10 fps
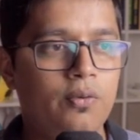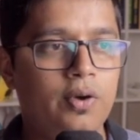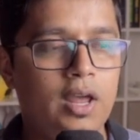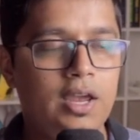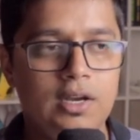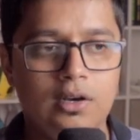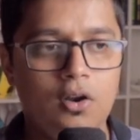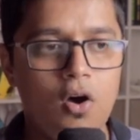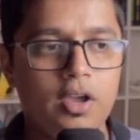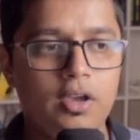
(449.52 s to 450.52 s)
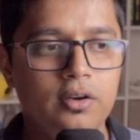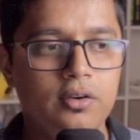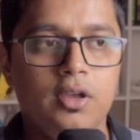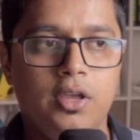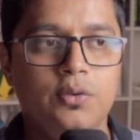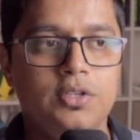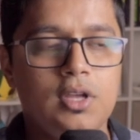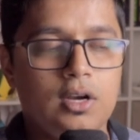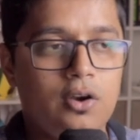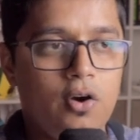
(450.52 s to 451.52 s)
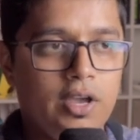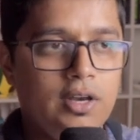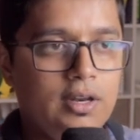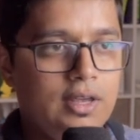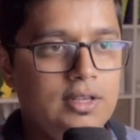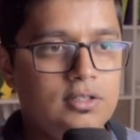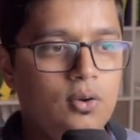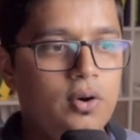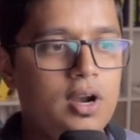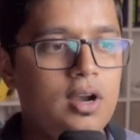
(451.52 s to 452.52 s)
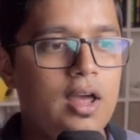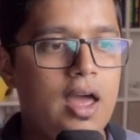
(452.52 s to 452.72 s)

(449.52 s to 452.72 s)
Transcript: when i hit login you see that login is loaded